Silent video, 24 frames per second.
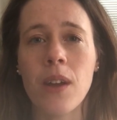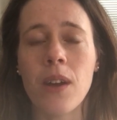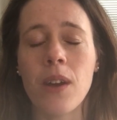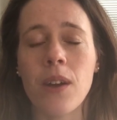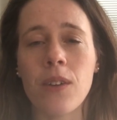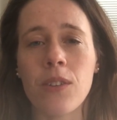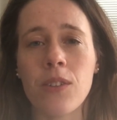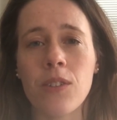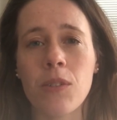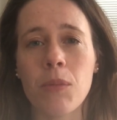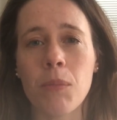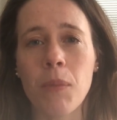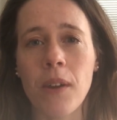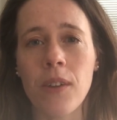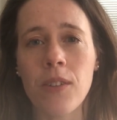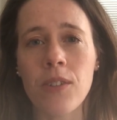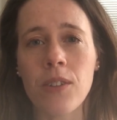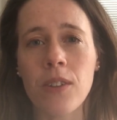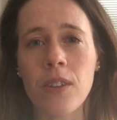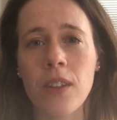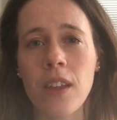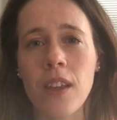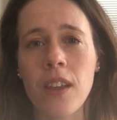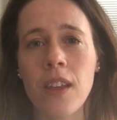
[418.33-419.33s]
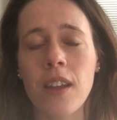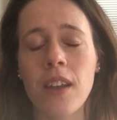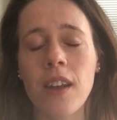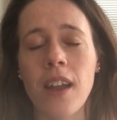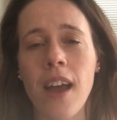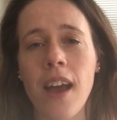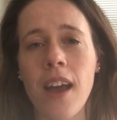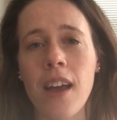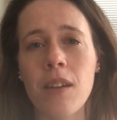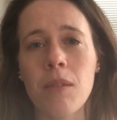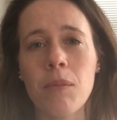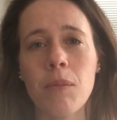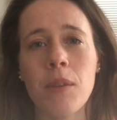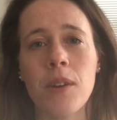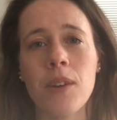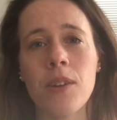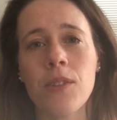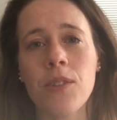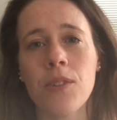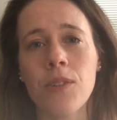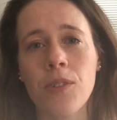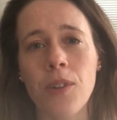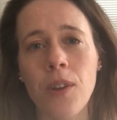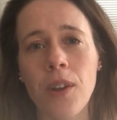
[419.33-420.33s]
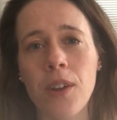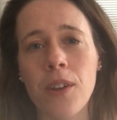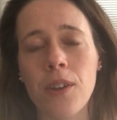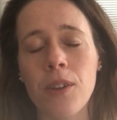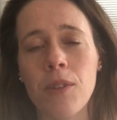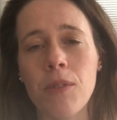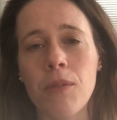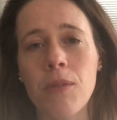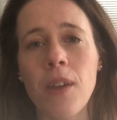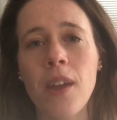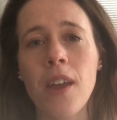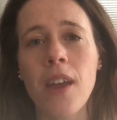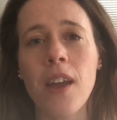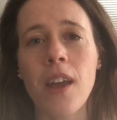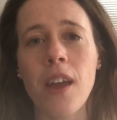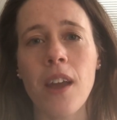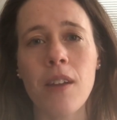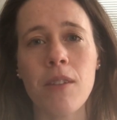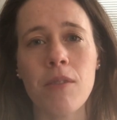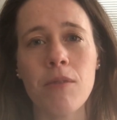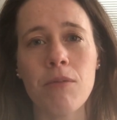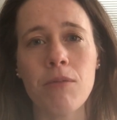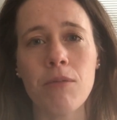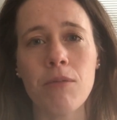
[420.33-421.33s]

especially in administrative and